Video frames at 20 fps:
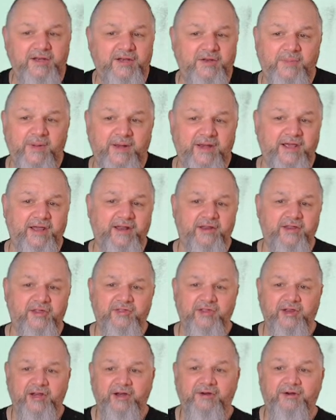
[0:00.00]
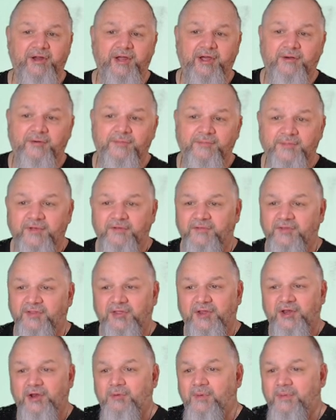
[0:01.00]
depending on the scenario. If it's
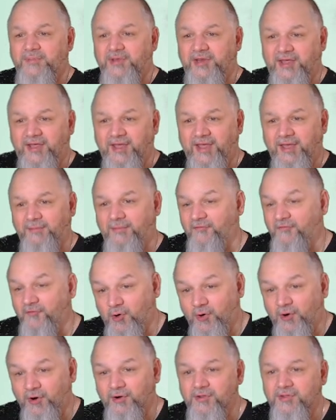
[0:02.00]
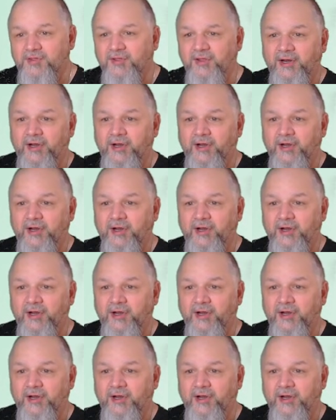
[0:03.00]
going to win me the game, of course,